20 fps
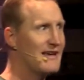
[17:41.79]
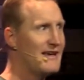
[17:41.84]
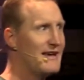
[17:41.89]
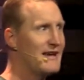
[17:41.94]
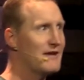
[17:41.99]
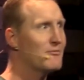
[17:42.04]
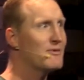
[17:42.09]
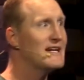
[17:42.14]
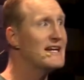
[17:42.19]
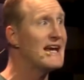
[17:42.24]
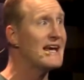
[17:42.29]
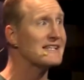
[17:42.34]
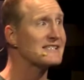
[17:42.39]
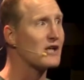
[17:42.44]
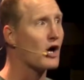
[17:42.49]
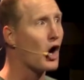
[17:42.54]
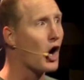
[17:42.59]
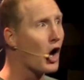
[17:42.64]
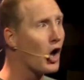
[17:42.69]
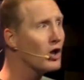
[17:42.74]
And when he has
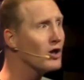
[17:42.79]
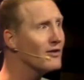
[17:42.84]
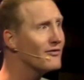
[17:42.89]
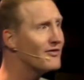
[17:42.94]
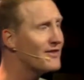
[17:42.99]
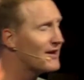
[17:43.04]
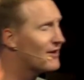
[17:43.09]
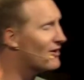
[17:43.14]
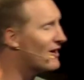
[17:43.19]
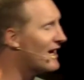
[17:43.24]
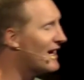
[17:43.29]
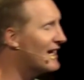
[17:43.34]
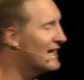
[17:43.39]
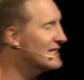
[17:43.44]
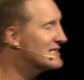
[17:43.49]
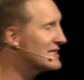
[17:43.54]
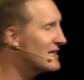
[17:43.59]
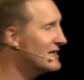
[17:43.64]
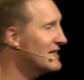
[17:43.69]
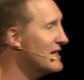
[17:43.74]
all of their
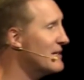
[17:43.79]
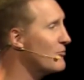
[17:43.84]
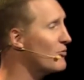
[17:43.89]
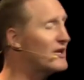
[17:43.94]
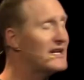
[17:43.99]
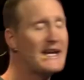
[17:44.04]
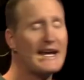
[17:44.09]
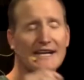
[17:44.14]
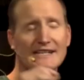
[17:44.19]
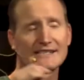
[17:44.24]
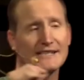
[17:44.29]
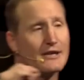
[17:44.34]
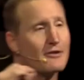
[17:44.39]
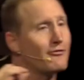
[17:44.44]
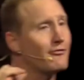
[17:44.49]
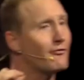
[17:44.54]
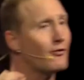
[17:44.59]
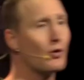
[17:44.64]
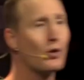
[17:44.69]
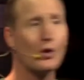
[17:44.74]
eyes on him, when he has their
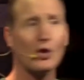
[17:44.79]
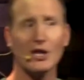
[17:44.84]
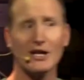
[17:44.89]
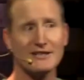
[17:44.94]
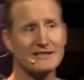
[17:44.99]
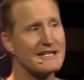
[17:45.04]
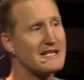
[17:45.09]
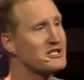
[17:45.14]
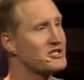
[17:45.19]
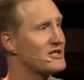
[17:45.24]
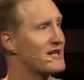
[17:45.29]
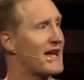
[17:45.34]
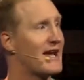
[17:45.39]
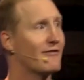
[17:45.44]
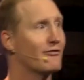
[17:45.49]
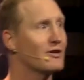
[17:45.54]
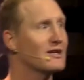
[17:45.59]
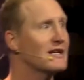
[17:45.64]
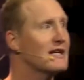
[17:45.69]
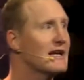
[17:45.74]
full attention,
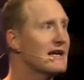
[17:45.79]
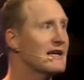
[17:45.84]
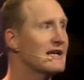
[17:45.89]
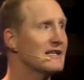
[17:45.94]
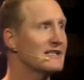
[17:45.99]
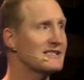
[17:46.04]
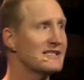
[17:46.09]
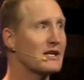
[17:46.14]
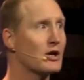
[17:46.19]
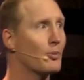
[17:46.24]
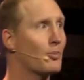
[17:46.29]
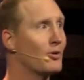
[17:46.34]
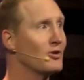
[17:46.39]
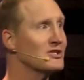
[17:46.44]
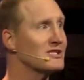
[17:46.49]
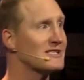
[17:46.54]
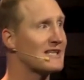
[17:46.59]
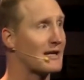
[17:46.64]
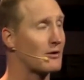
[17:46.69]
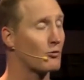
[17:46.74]
every single
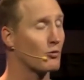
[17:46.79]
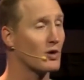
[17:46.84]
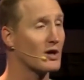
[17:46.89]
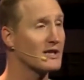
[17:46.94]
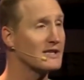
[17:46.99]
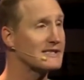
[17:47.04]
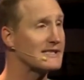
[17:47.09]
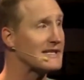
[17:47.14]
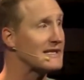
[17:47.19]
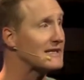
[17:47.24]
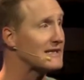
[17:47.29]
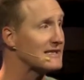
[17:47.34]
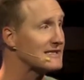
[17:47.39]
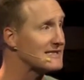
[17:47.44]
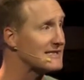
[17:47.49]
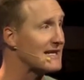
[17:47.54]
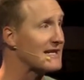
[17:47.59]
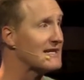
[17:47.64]
person's like, what is he going to say